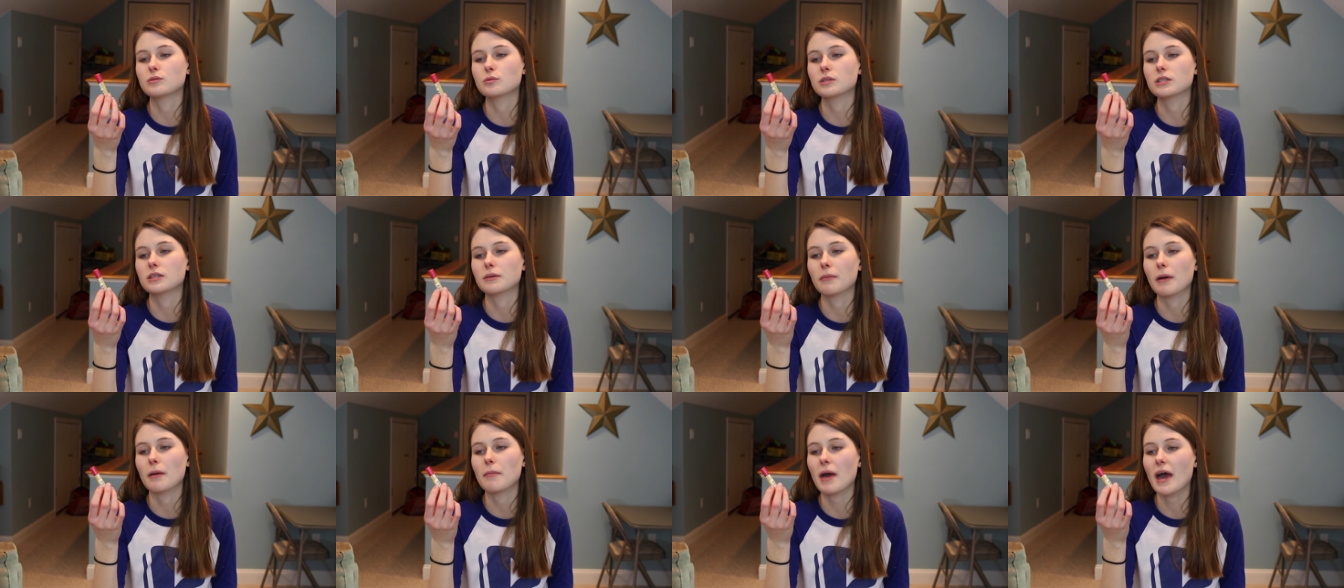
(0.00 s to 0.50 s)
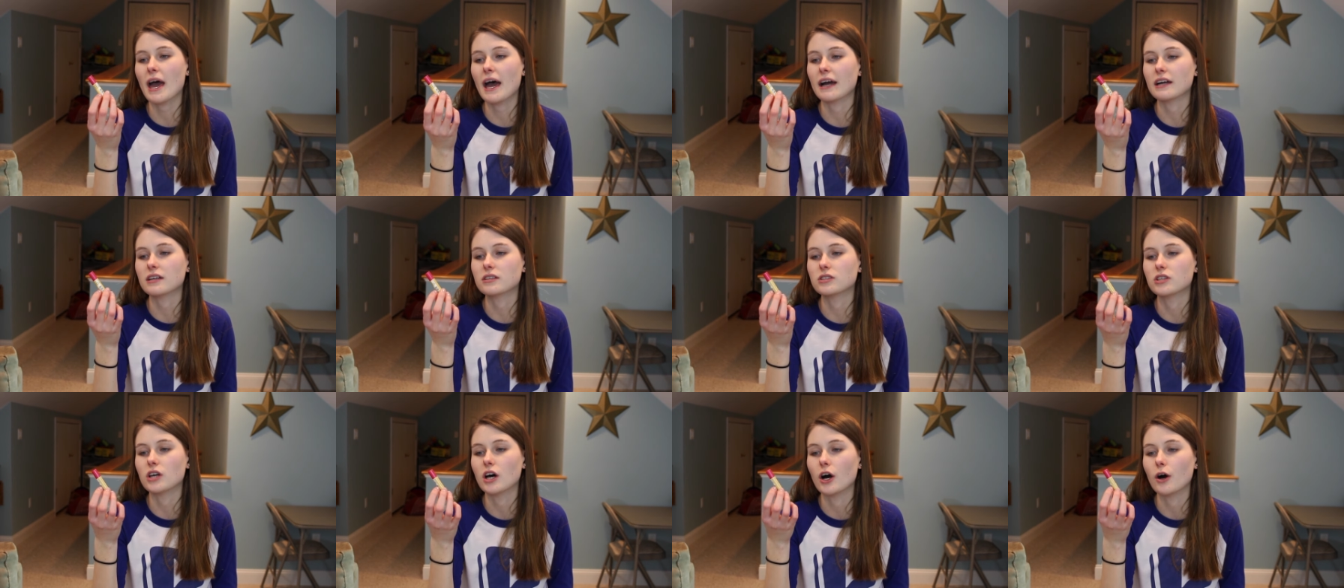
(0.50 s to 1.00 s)
was in my
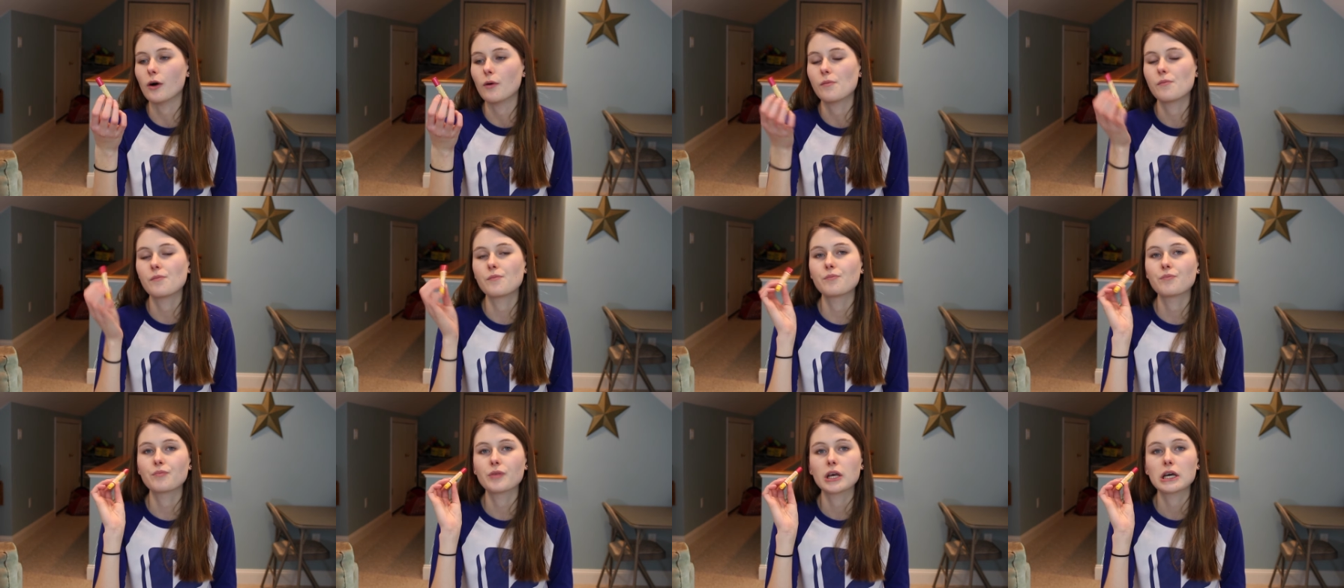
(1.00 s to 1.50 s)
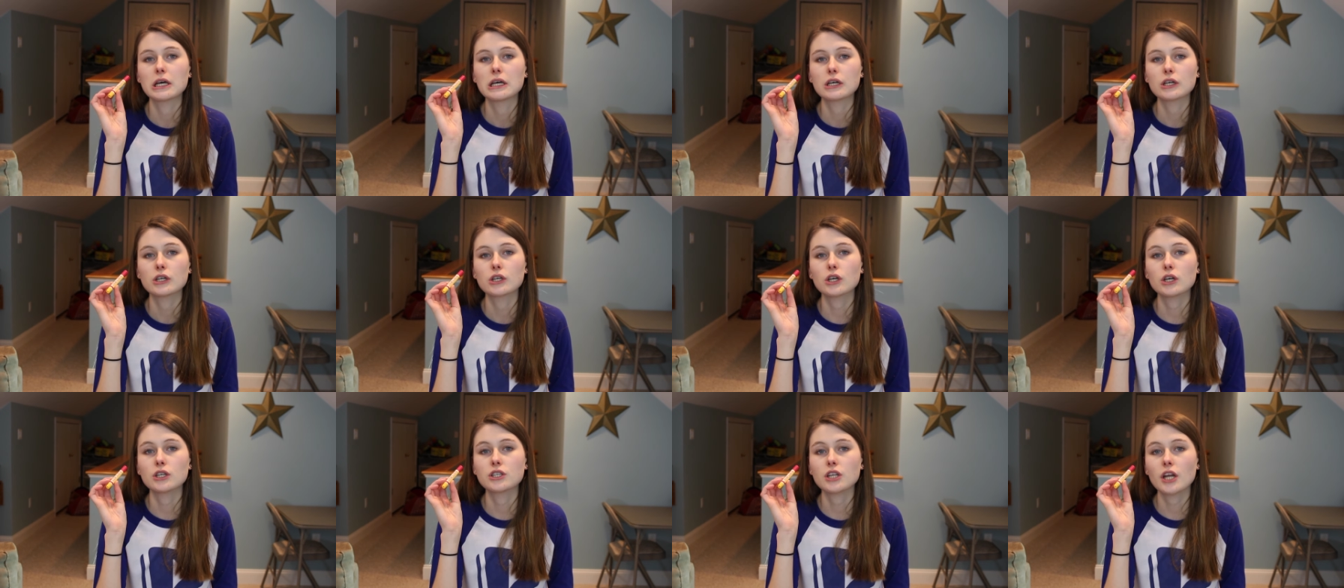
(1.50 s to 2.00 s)
bag, so
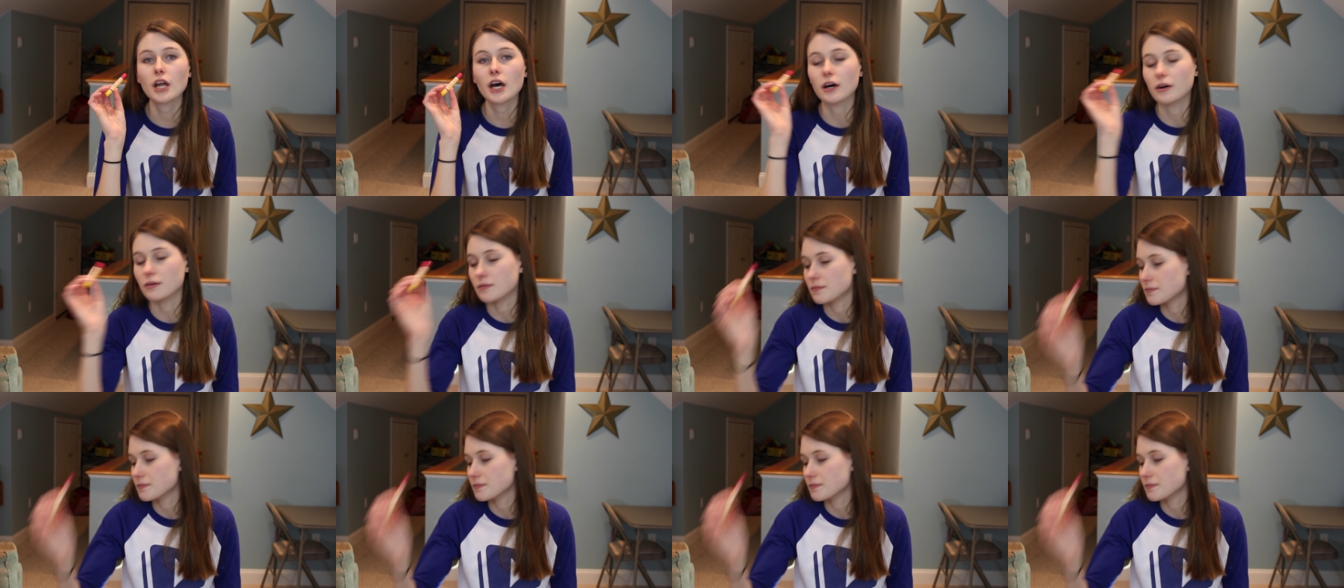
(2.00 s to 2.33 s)
good to know.